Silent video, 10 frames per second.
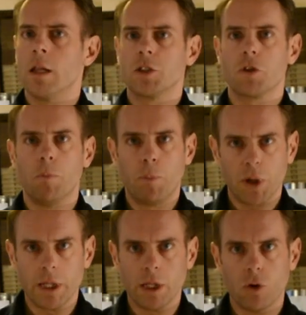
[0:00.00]
That's
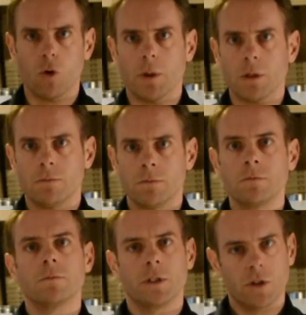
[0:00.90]
completely normal.
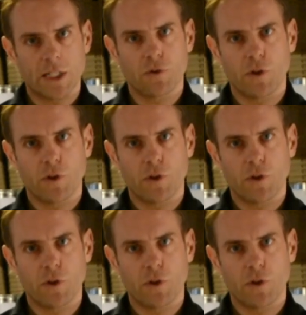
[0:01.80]
In the next